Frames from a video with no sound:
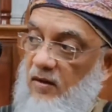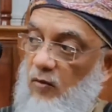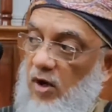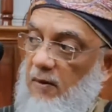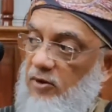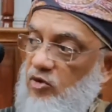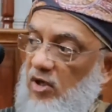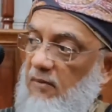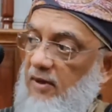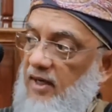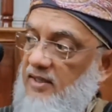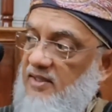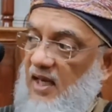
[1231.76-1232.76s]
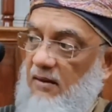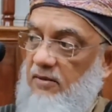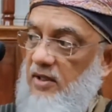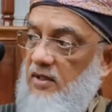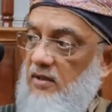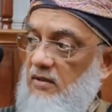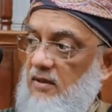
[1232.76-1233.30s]
What about Sulaiman alayhi salam?
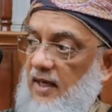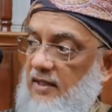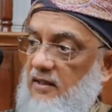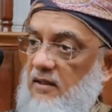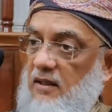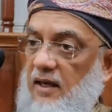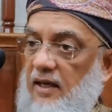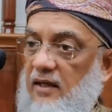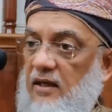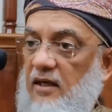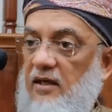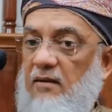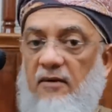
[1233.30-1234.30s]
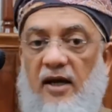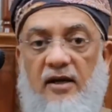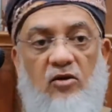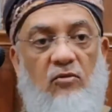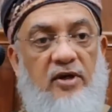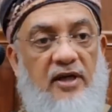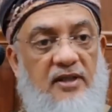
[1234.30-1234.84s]
He had a kingdom like
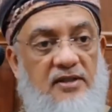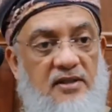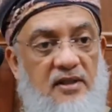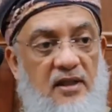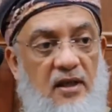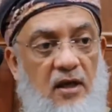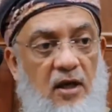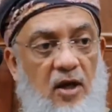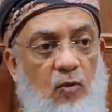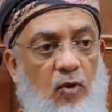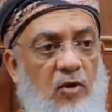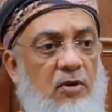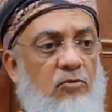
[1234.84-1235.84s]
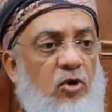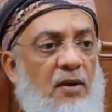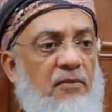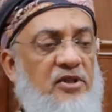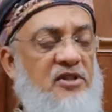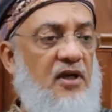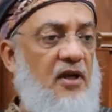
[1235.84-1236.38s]
nobody else. What about
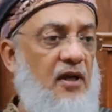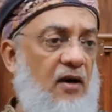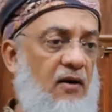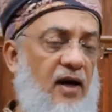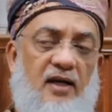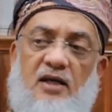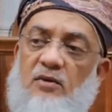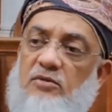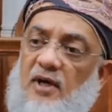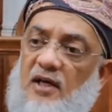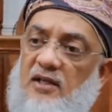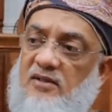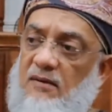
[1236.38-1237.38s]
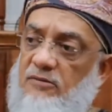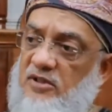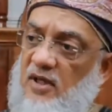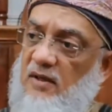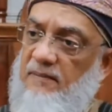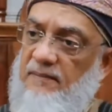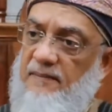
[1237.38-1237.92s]
Muhammad sallallahu alayhi wa
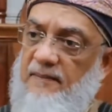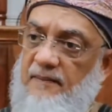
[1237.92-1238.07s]
sallam?